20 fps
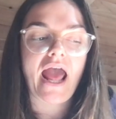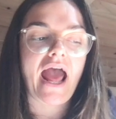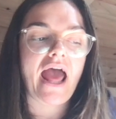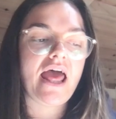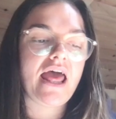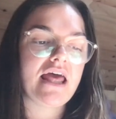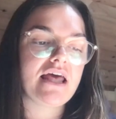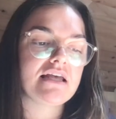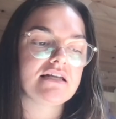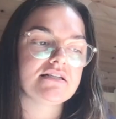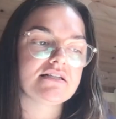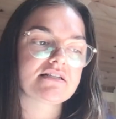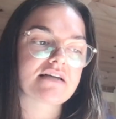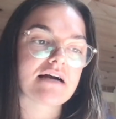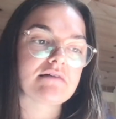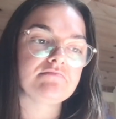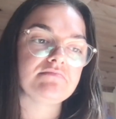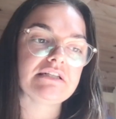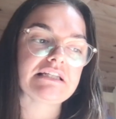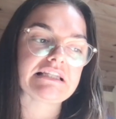And
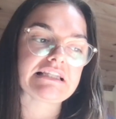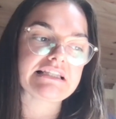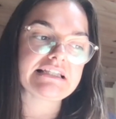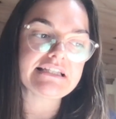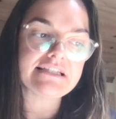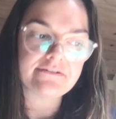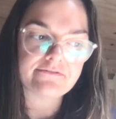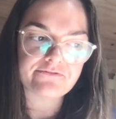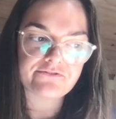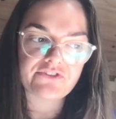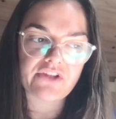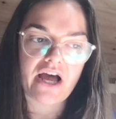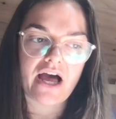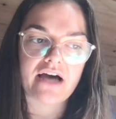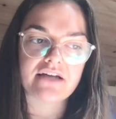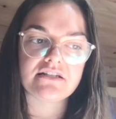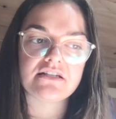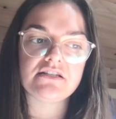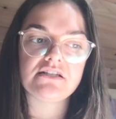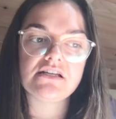I believe
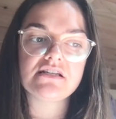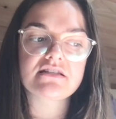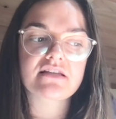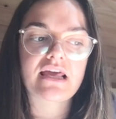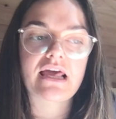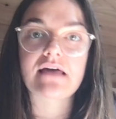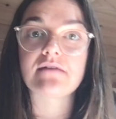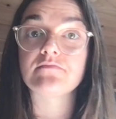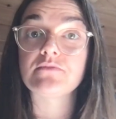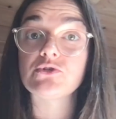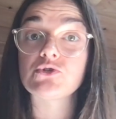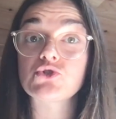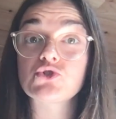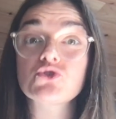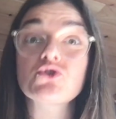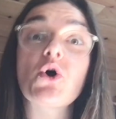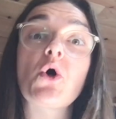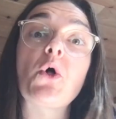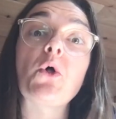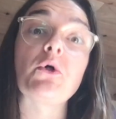that this can be
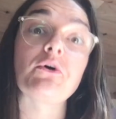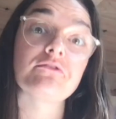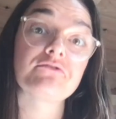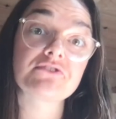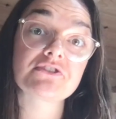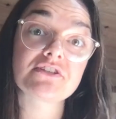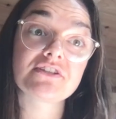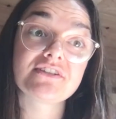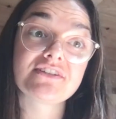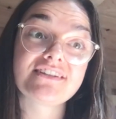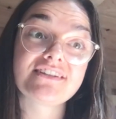solved.